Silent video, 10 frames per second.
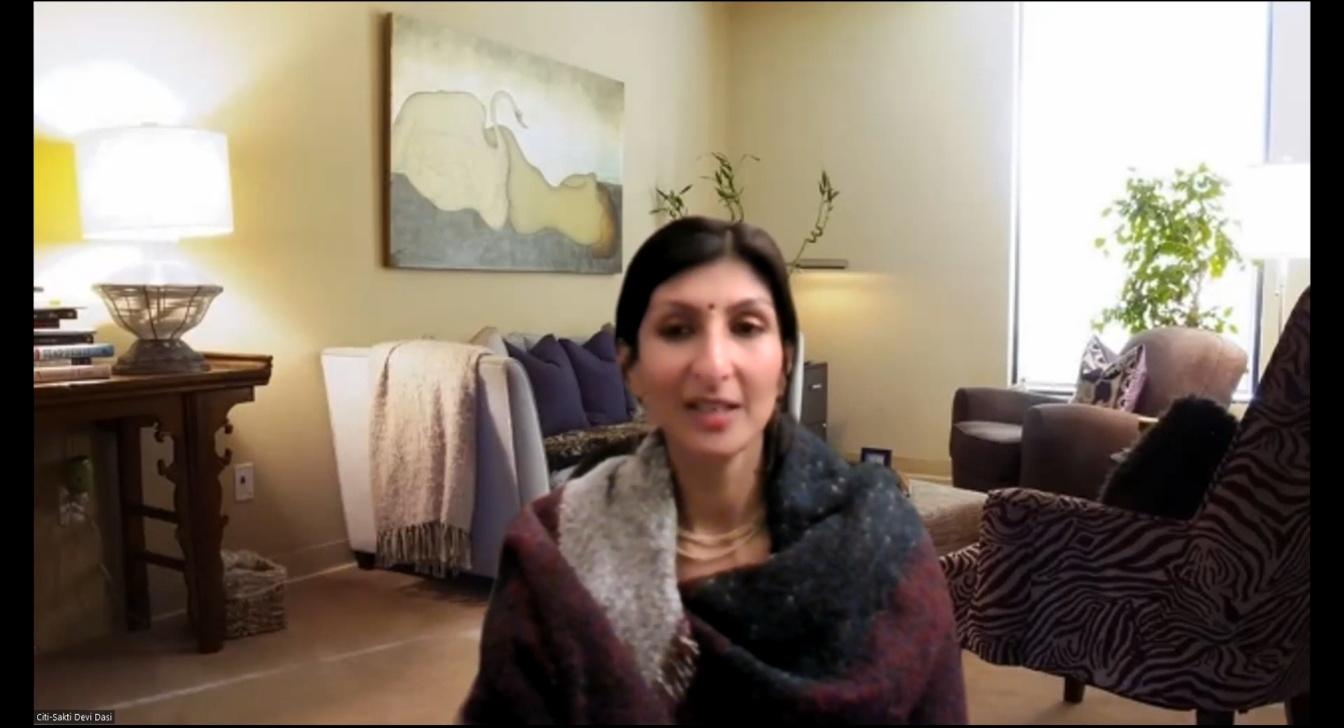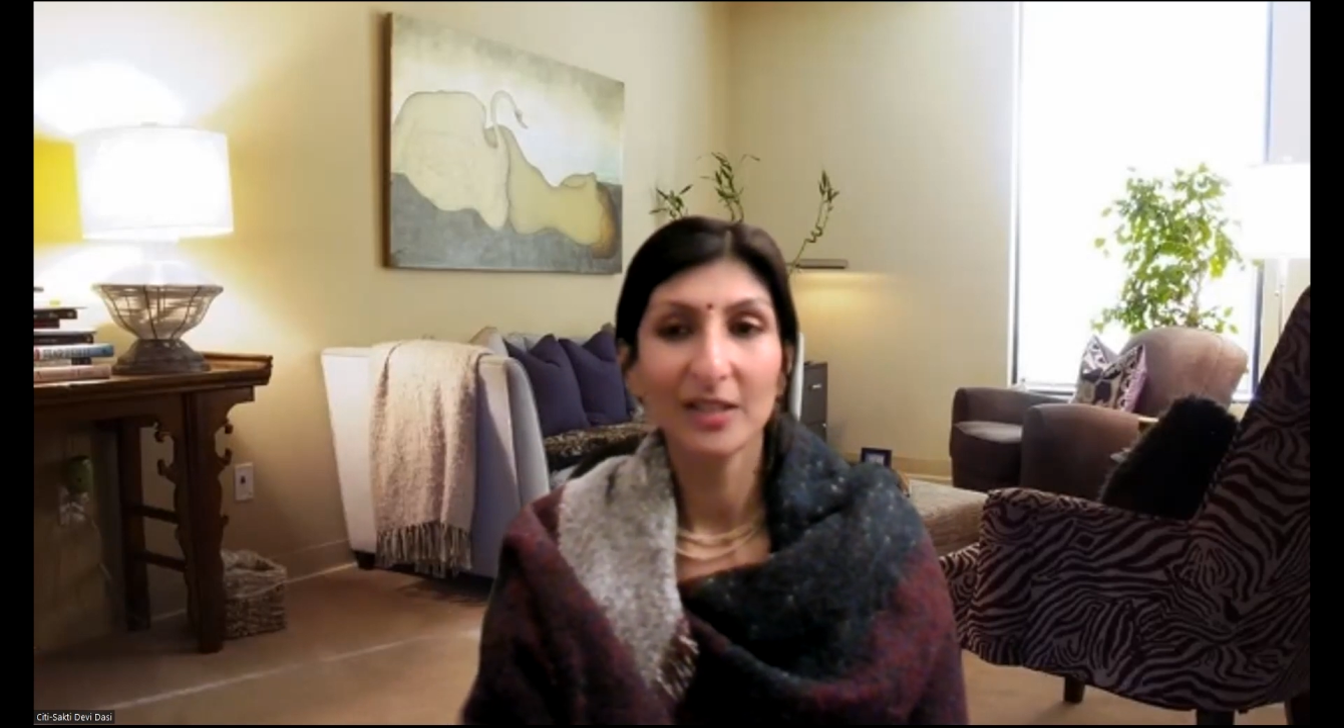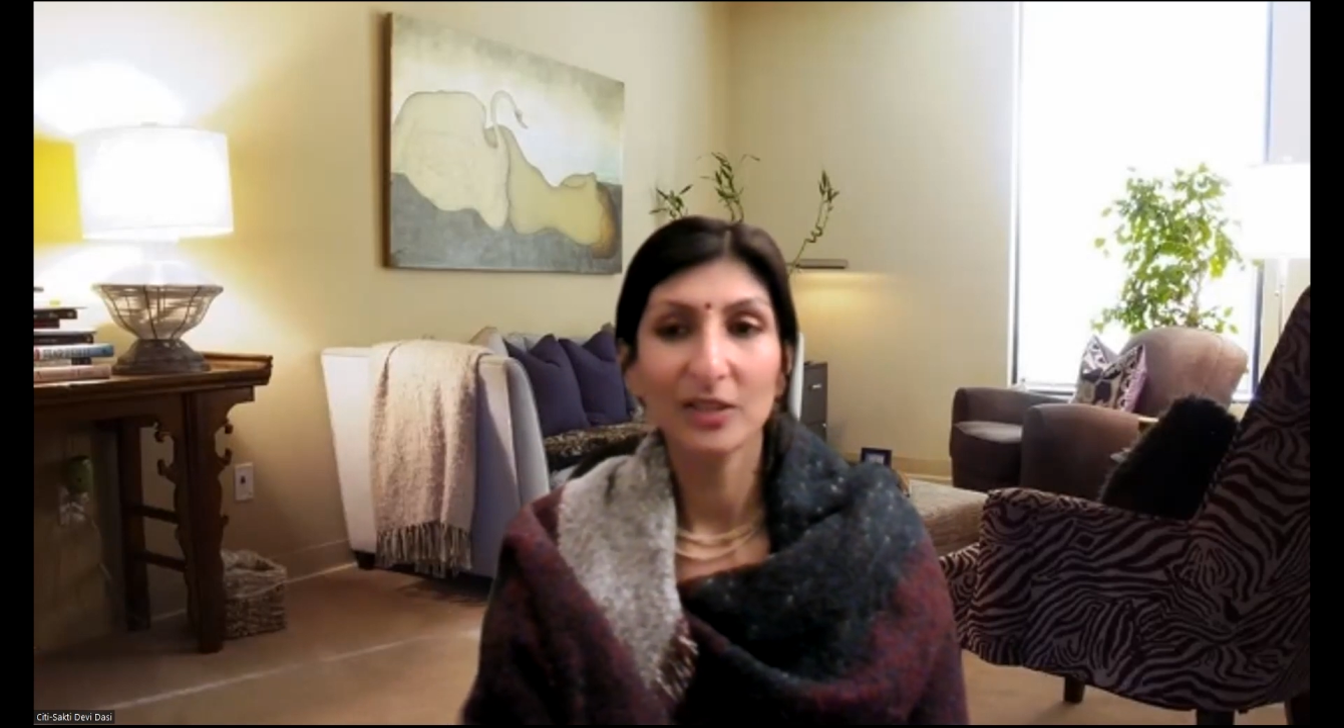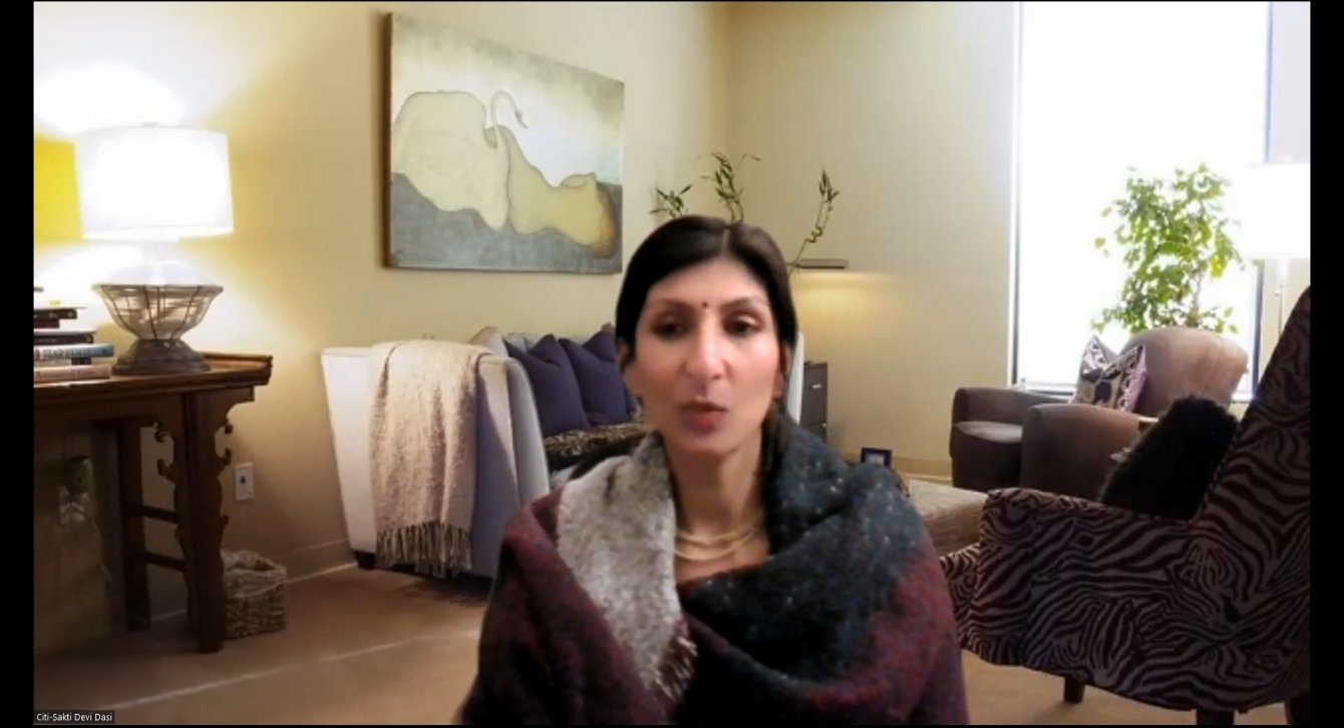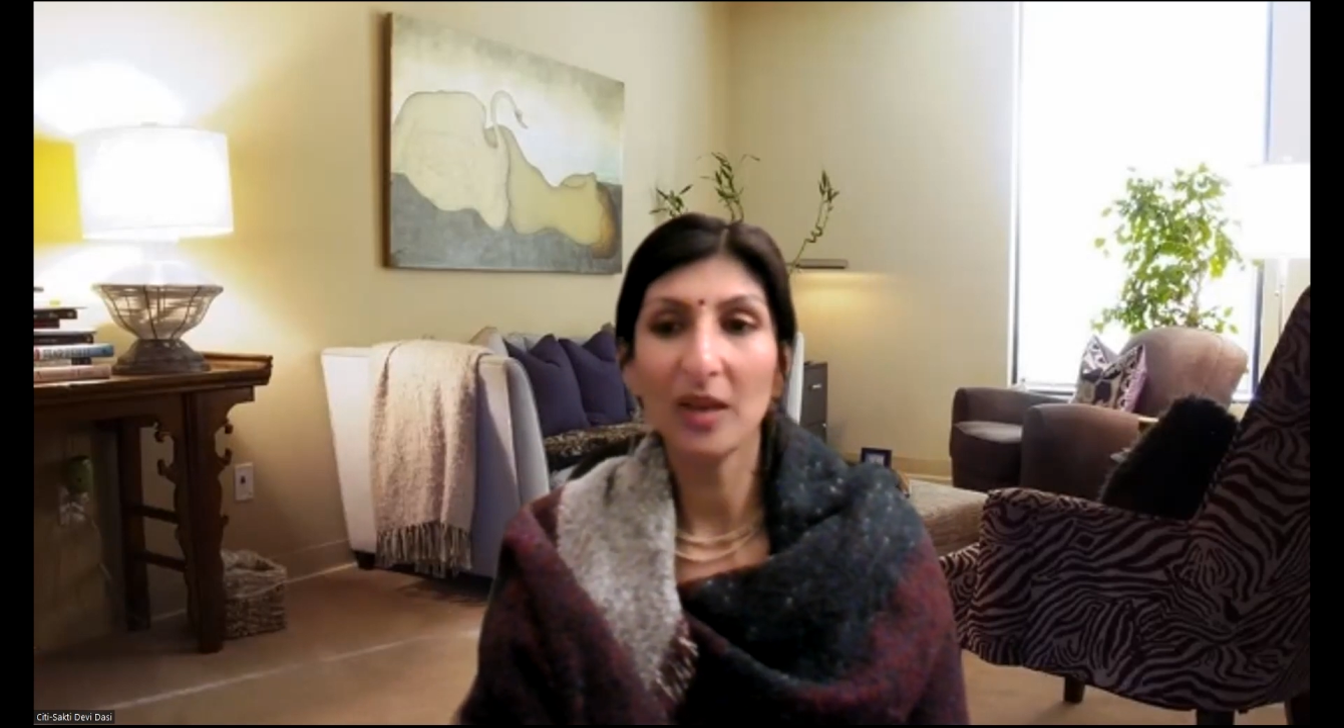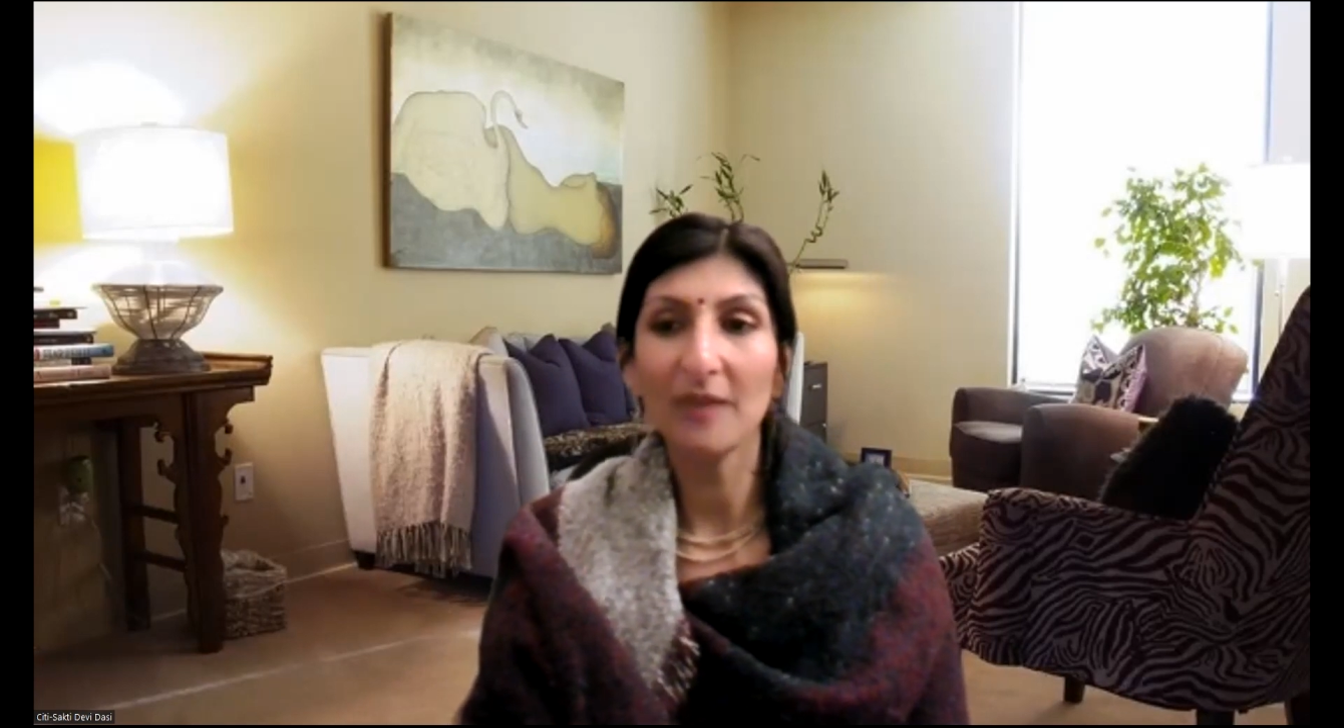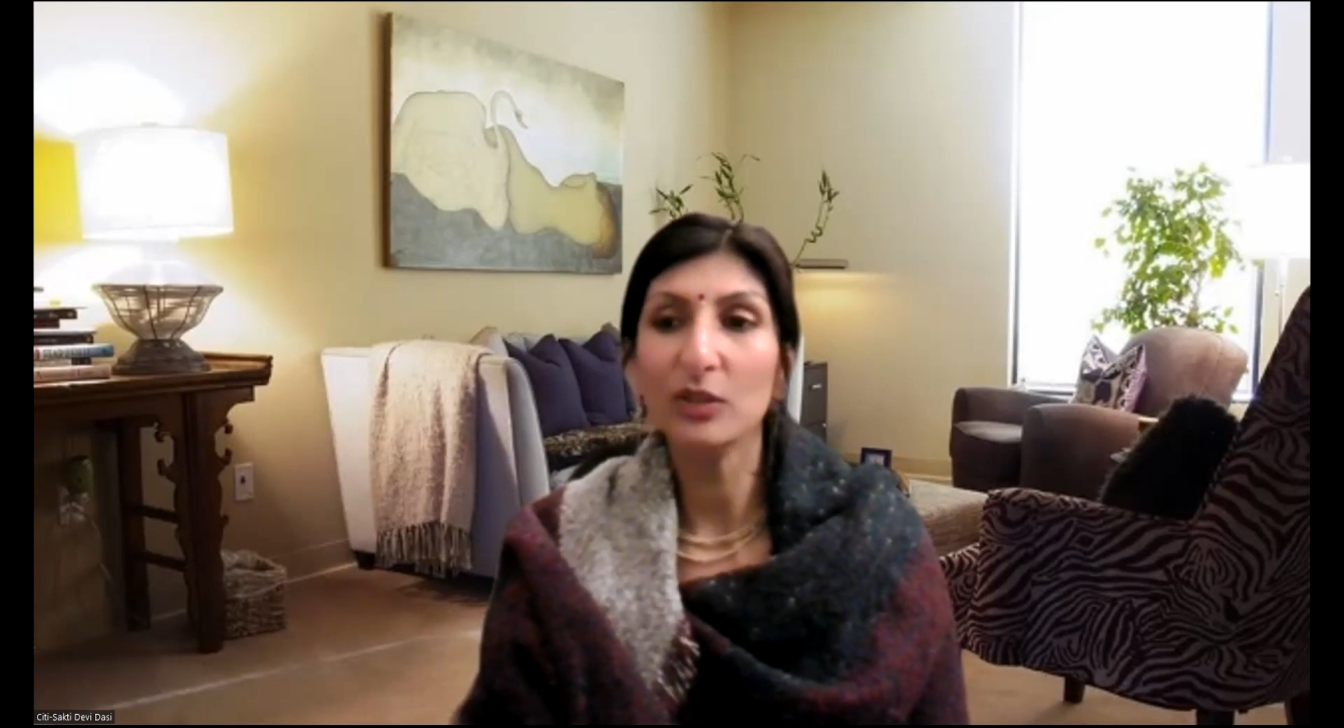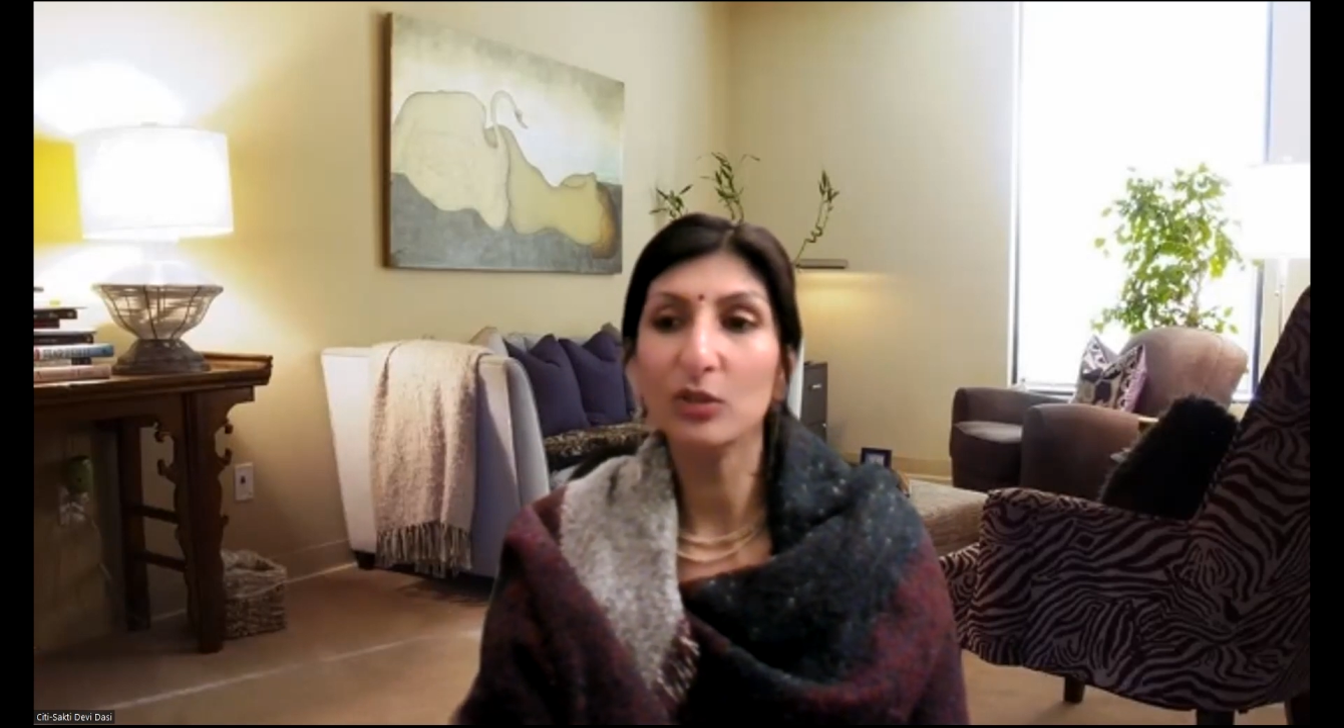So whatever